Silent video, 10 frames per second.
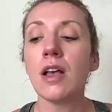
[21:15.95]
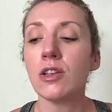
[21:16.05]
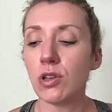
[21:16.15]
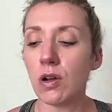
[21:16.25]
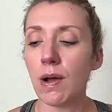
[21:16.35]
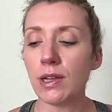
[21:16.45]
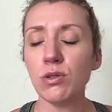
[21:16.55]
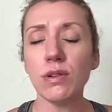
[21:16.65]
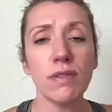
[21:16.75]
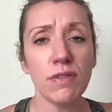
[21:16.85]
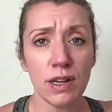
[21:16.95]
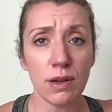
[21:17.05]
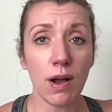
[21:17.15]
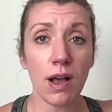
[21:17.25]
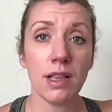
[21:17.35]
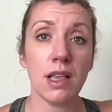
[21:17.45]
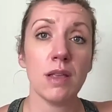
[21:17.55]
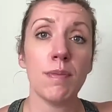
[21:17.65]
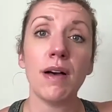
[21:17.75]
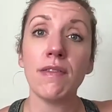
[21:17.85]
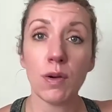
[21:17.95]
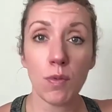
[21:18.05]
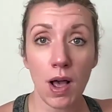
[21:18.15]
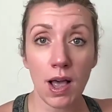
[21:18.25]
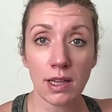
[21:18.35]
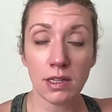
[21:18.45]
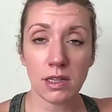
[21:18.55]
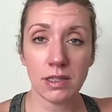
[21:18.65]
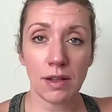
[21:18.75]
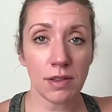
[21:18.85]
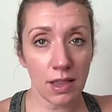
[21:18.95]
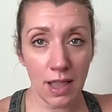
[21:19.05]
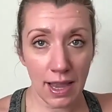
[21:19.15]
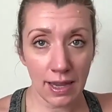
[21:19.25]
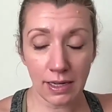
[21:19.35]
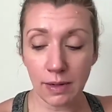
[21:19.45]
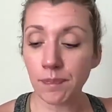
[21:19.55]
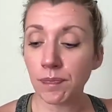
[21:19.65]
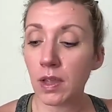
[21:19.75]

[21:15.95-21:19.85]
So I do have a video on the pelvic wand down the line